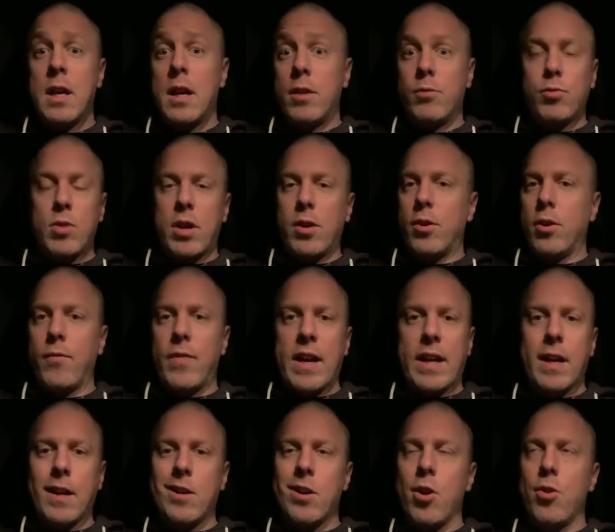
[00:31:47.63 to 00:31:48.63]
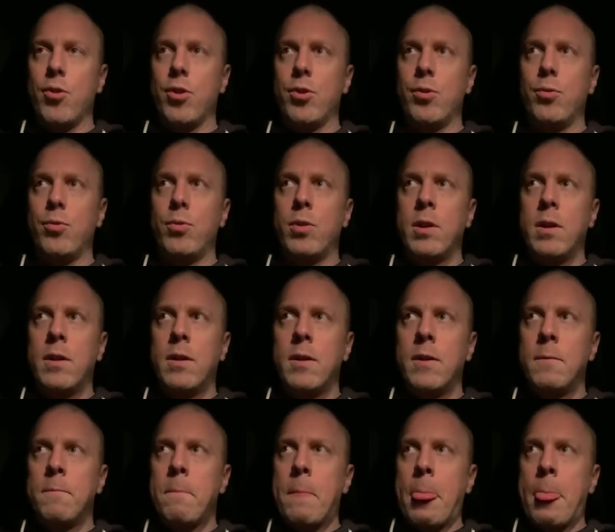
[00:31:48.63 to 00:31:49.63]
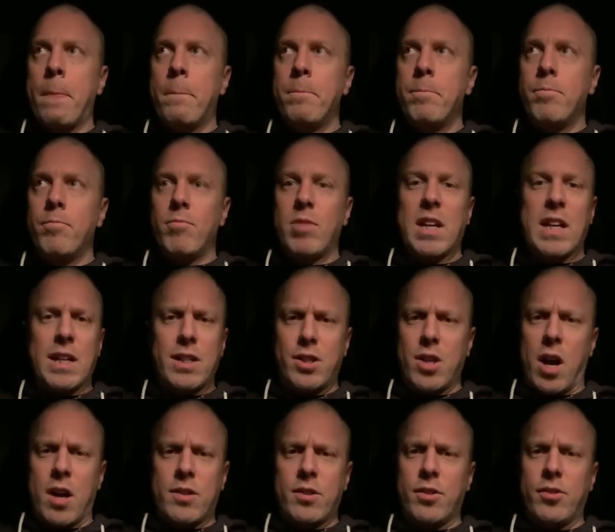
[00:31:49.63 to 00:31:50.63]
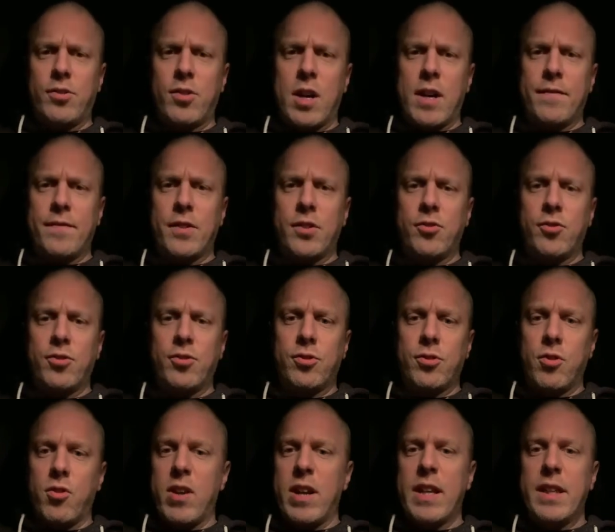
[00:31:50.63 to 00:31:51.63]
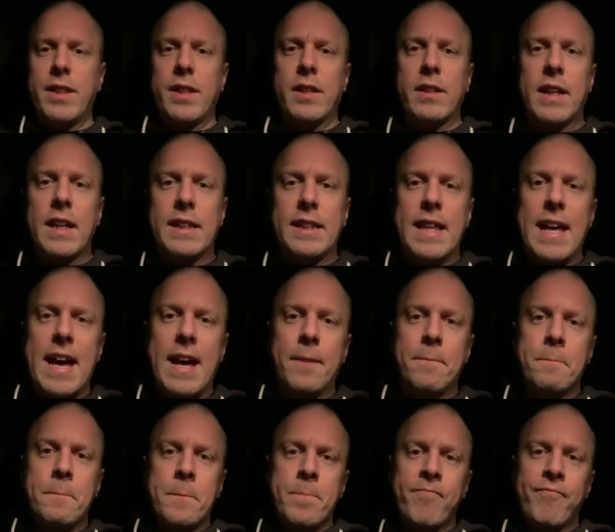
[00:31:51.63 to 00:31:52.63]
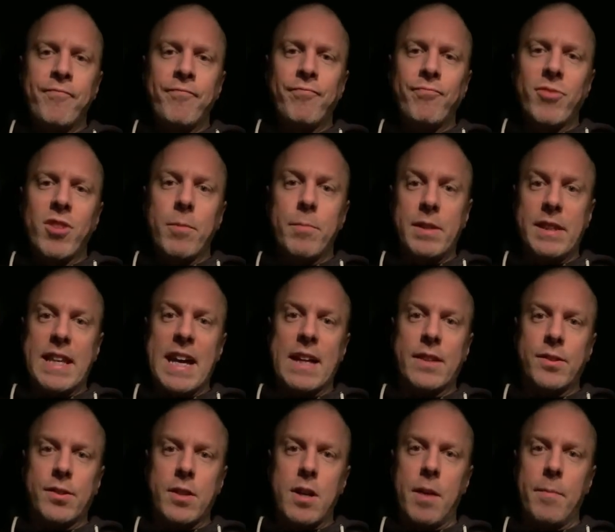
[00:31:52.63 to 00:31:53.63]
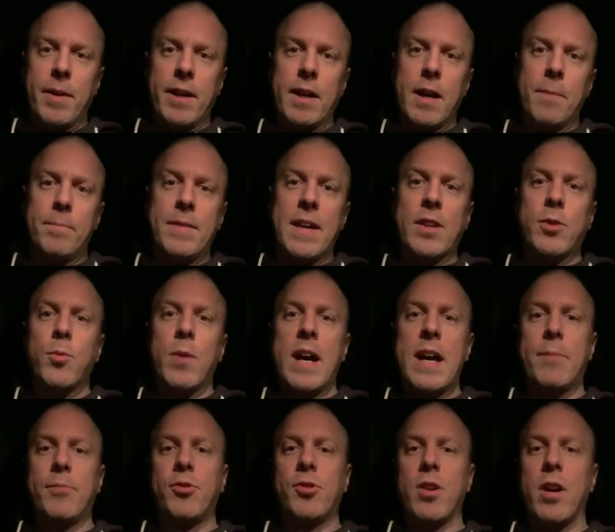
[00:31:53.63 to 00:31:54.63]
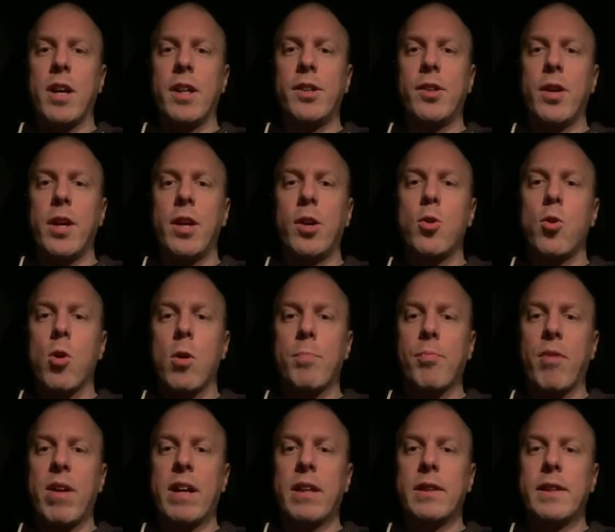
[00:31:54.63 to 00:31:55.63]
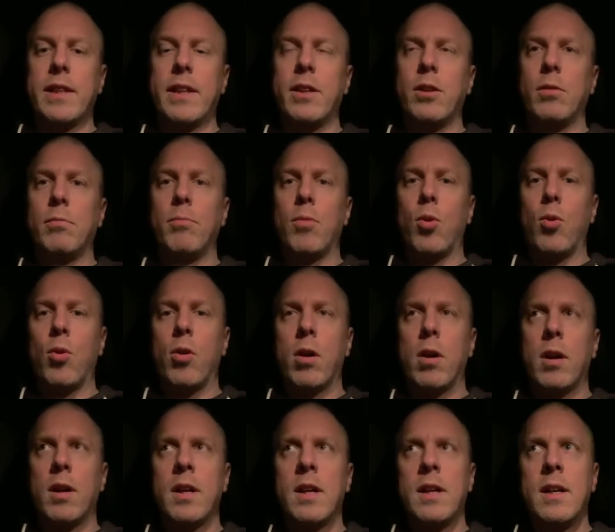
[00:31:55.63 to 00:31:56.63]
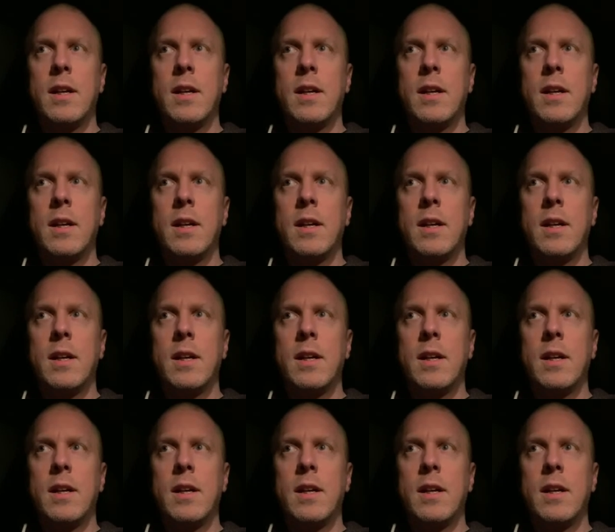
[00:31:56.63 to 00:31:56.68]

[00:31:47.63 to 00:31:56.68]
So I don't know if I could go to like a doctor's office or anything like that but that's coming up. That's why I'm starting to incorporate a little more